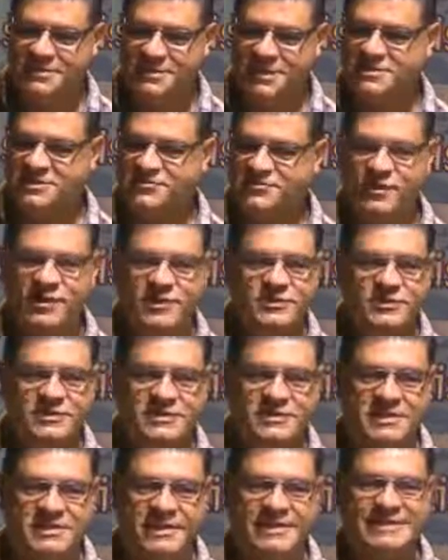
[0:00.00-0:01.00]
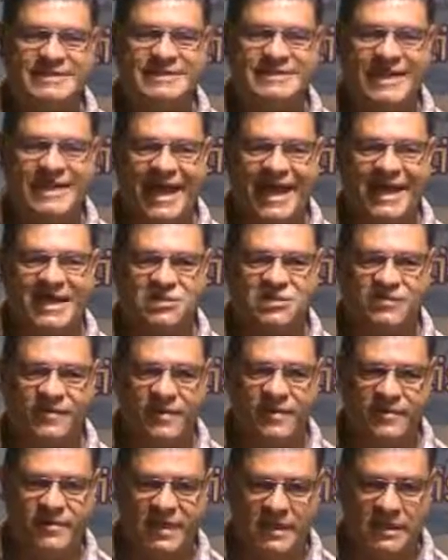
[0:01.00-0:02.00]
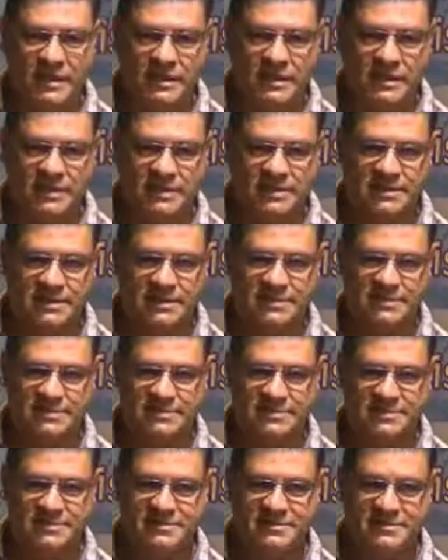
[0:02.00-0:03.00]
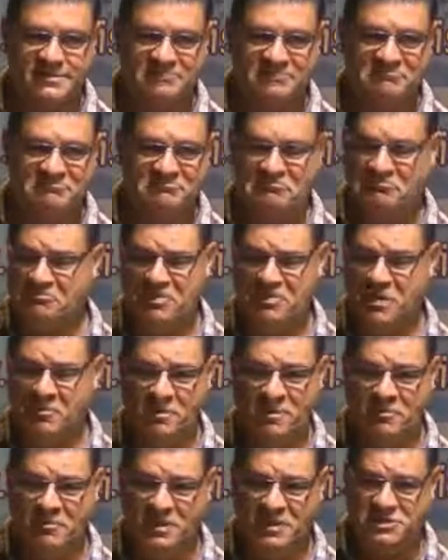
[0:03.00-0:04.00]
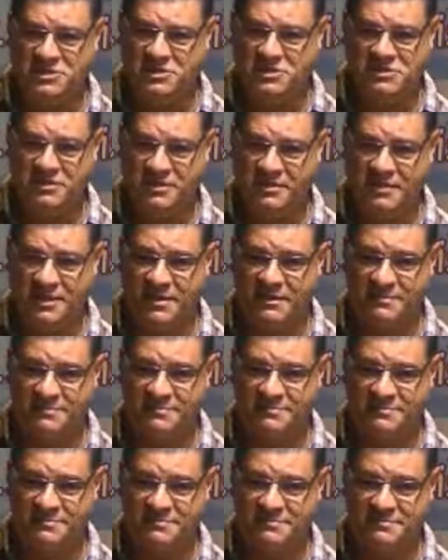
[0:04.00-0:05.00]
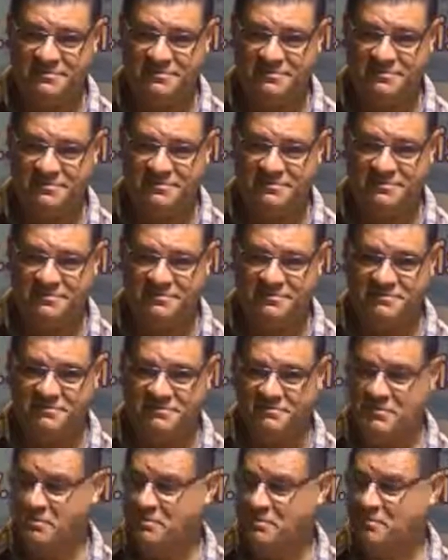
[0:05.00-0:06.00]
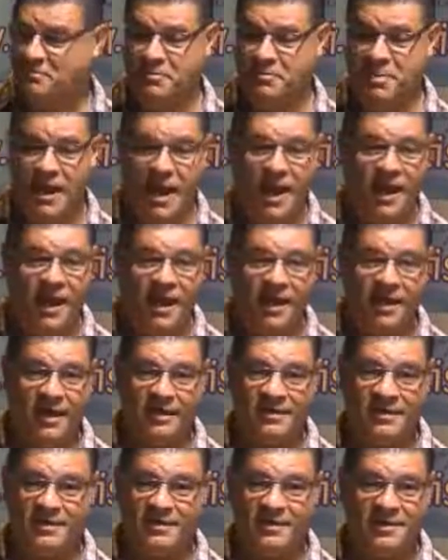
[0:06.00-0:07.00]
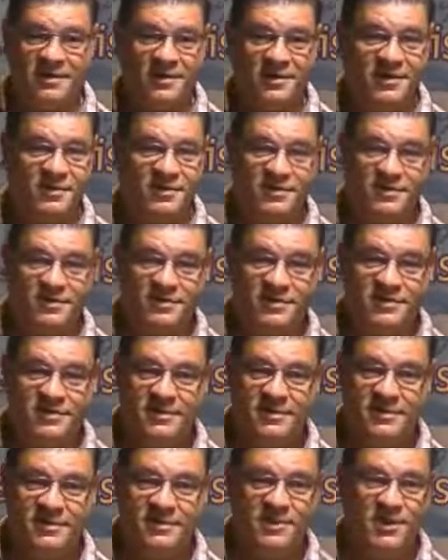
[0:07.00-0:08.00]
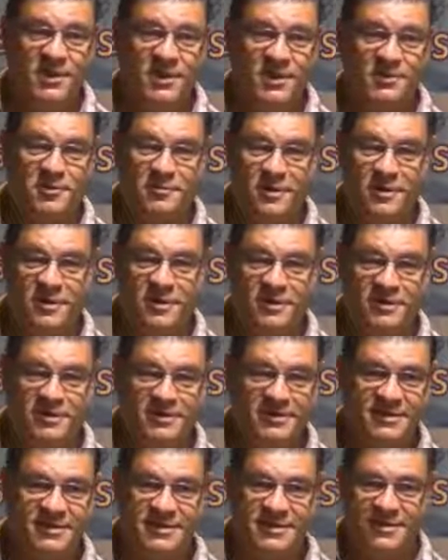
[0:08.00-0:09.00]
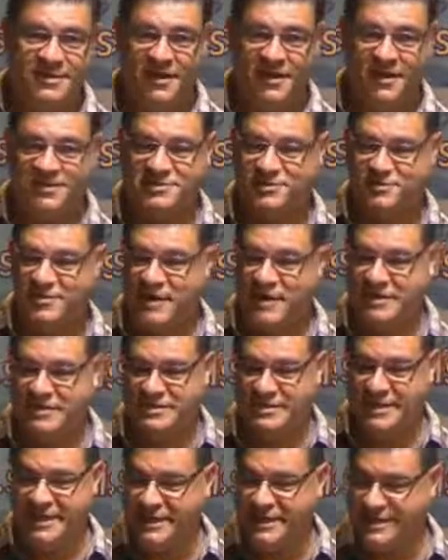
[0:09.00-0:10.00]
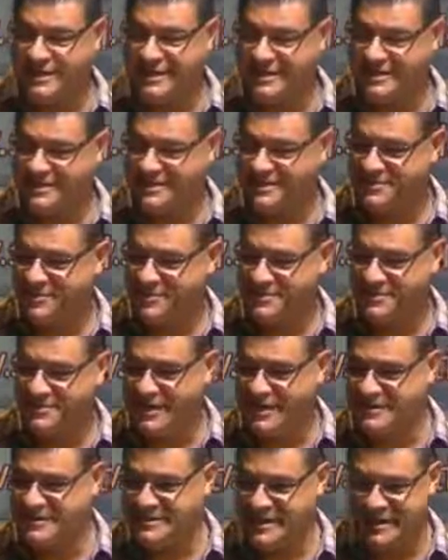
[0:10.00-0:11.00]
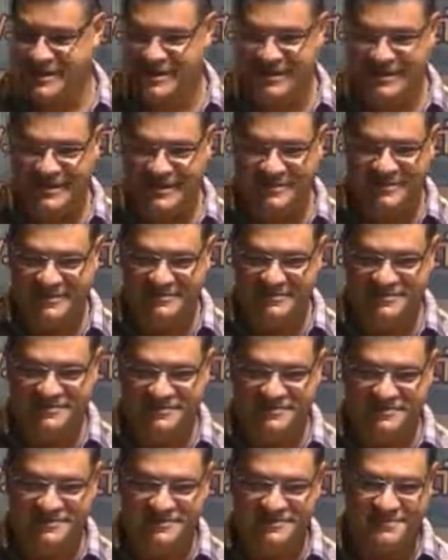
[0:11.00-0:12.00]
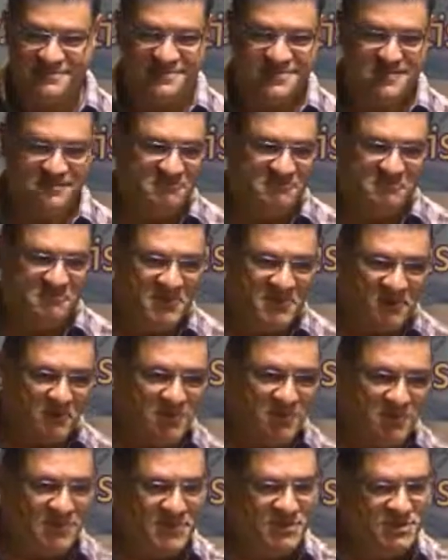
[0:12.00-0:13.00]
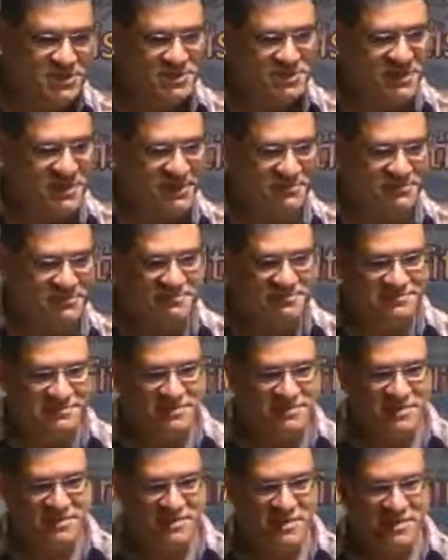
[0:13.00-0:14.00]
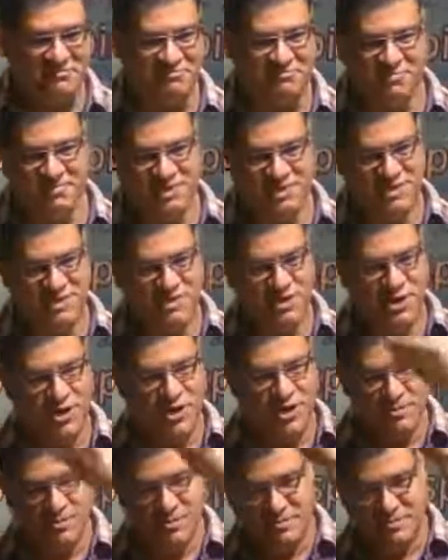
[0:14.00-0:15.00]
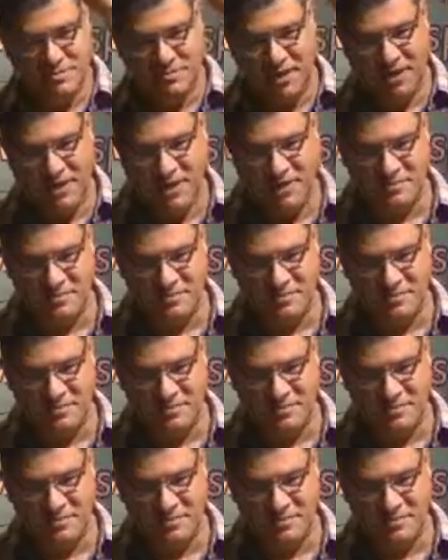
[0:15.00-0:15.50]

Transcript: Just for you to see the stage of Irene. No permission to come in. Black, good-humored. He is already in sync. She was already in sync. So no permission to come in. This is your home. Make it home.